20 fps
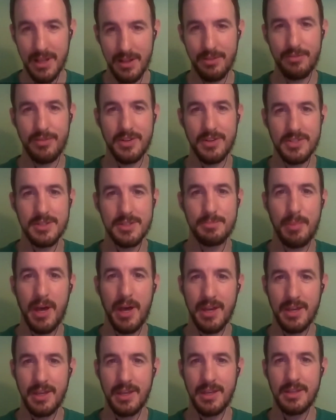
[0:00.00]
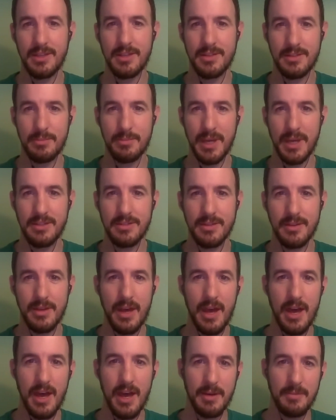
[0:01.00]
versus buy debate,
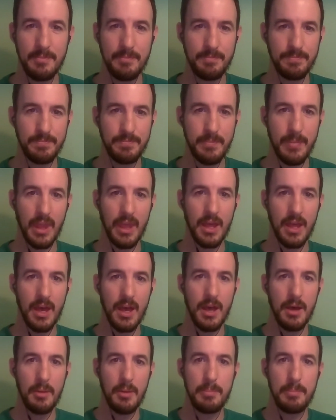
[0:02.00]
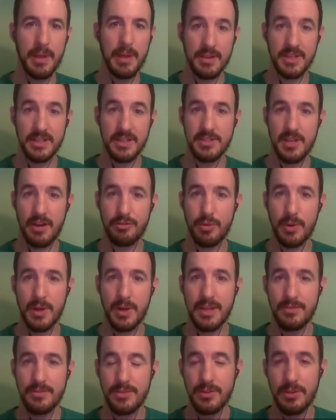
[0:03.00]
building software
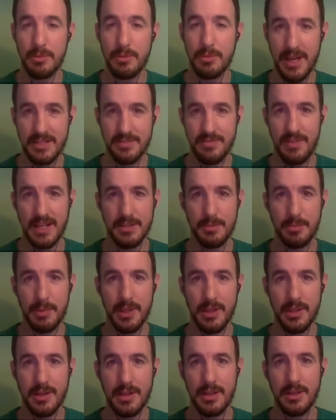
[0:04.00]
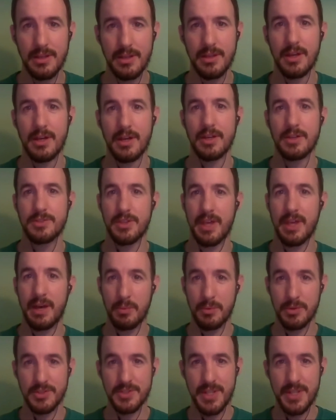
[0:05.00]
gives you the best flexibility. So that
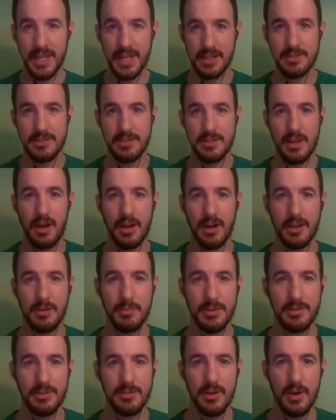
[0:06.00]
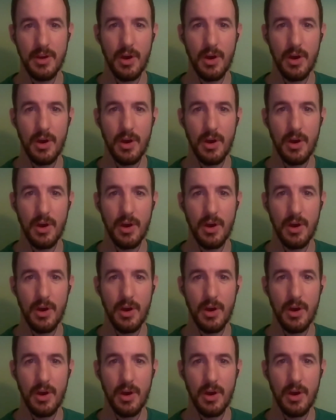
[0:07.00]
was Nick's argument.